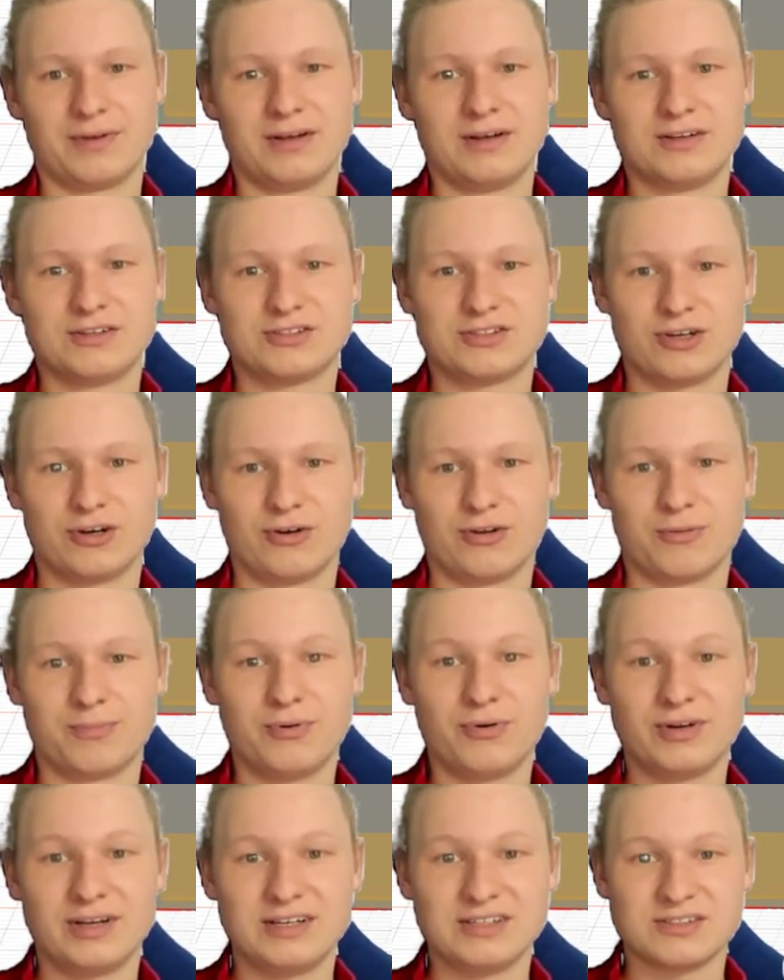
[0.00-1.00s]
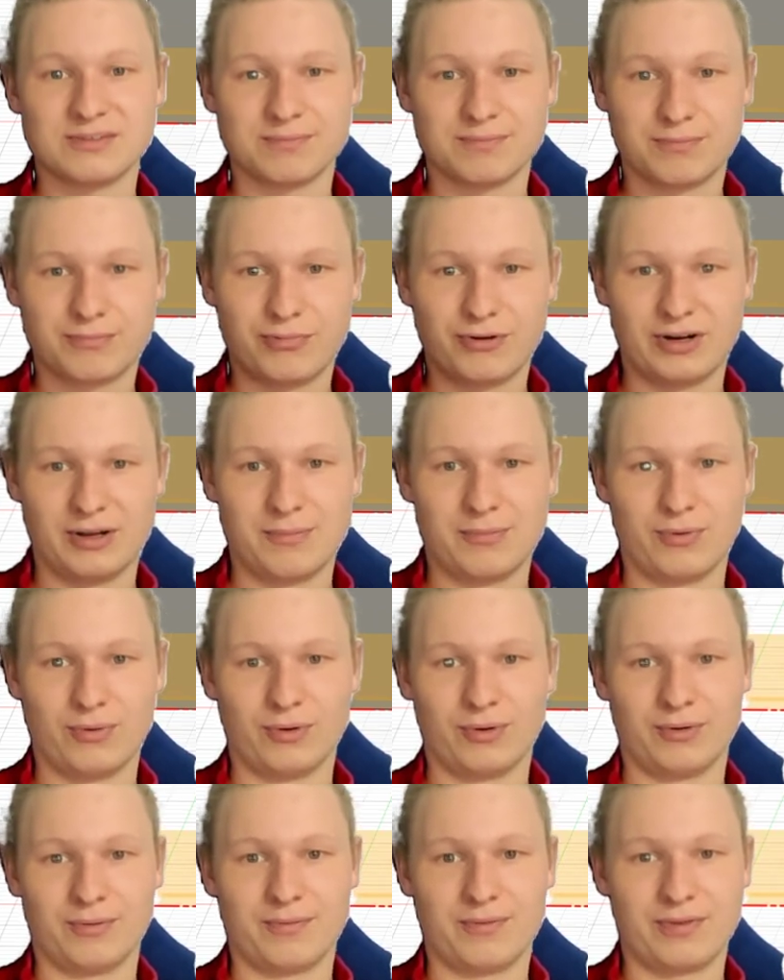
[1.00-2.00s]
So the body is pretty
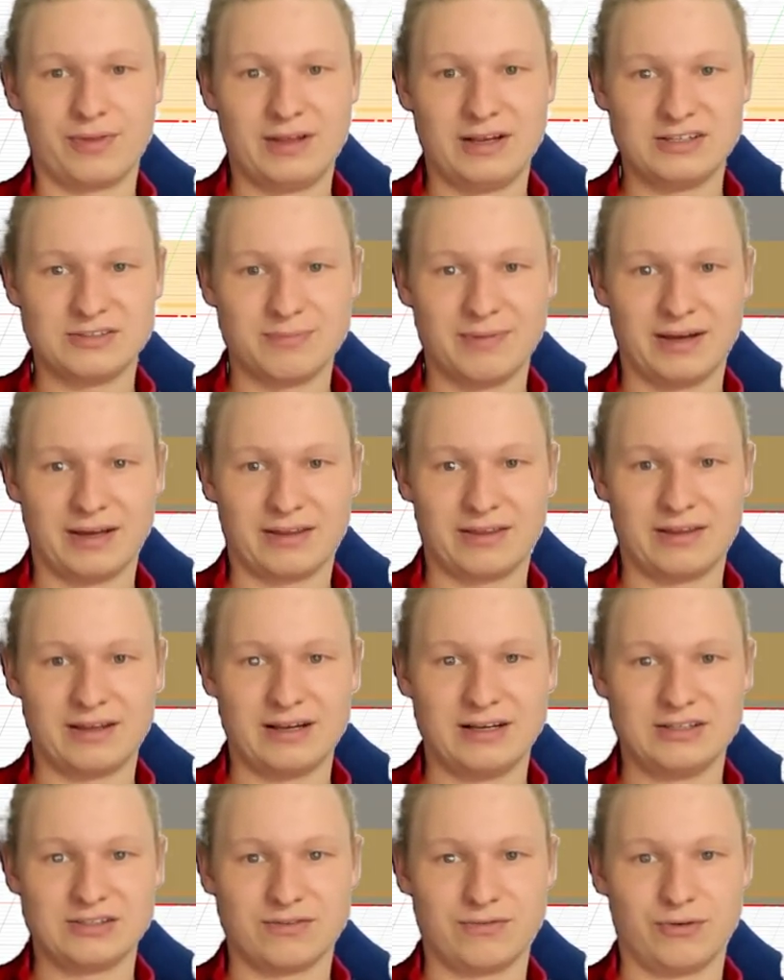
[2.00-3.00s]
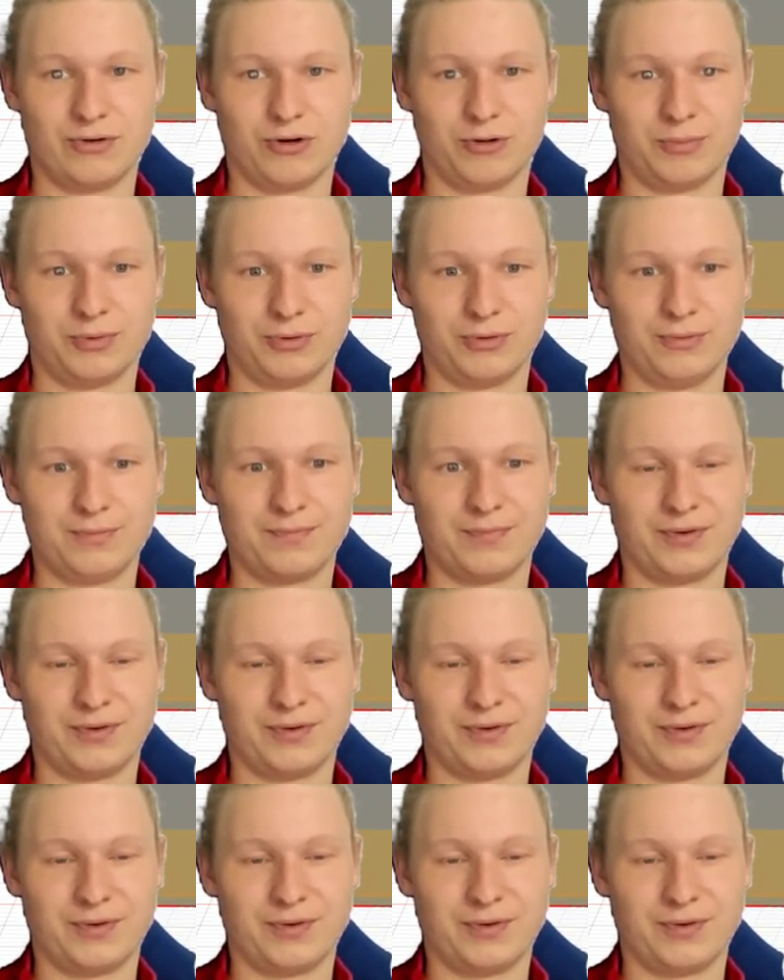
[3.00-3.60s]
important. These make these viewable.